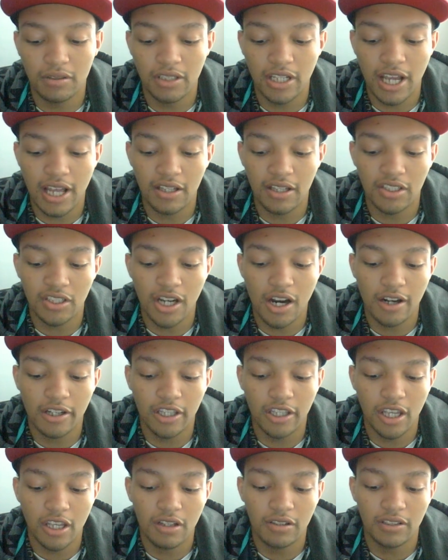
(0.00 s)
Dallas,
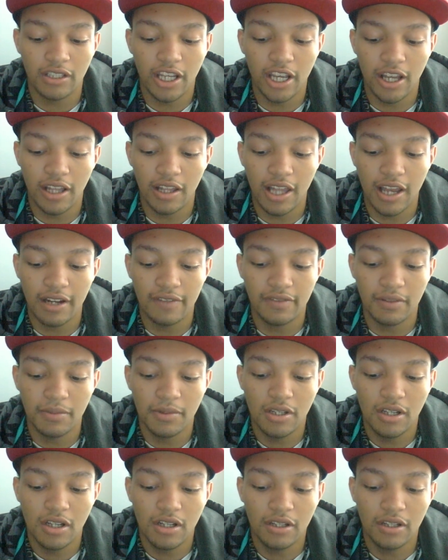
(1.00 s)
RKO'd the hell out of him.